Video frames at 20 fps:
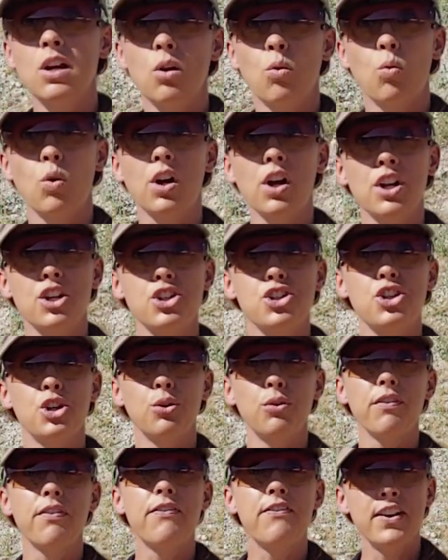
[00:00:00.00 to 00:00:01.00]
We're going to
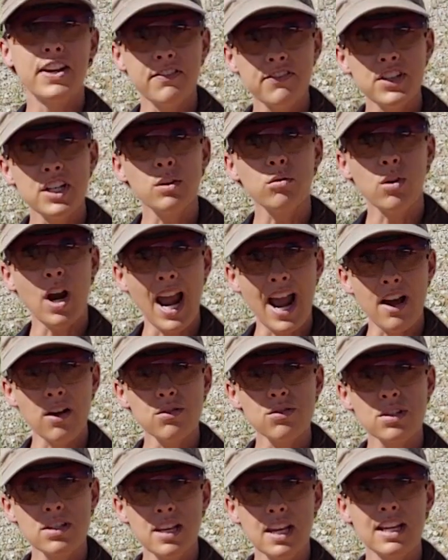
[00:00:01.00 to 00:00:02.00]
shoot 50
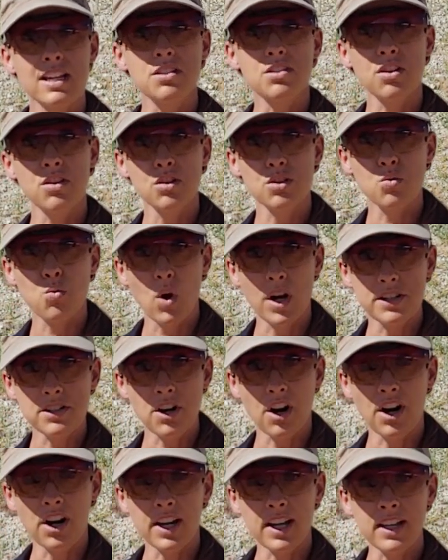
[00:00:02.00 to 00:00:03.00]
rounds into this one
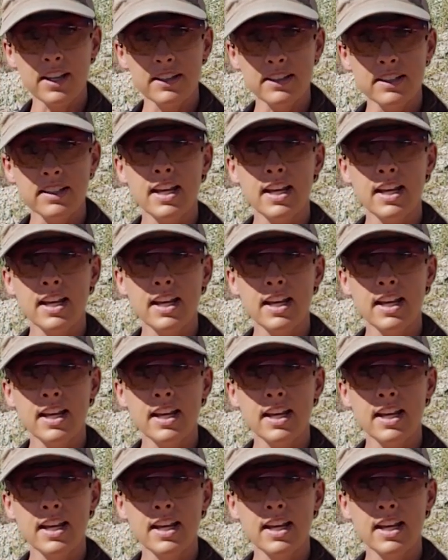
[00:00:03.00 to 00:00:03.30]
target.